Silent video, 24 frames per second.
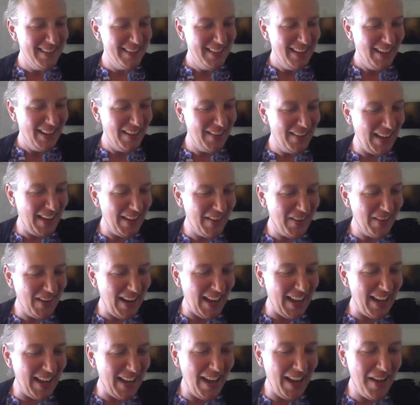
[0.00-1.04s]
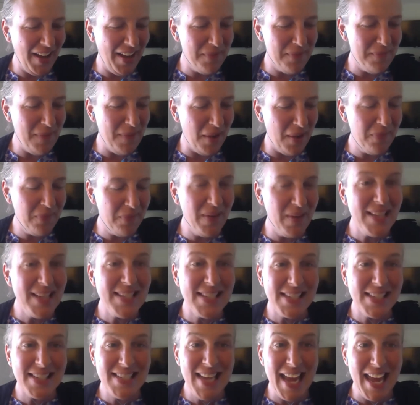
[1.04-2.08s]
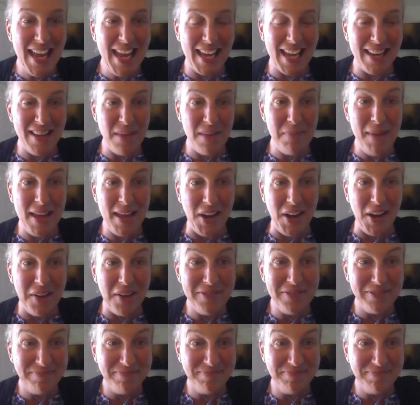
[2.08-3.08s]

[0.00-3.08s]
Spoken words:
Okay, great. A risk taken that paid off.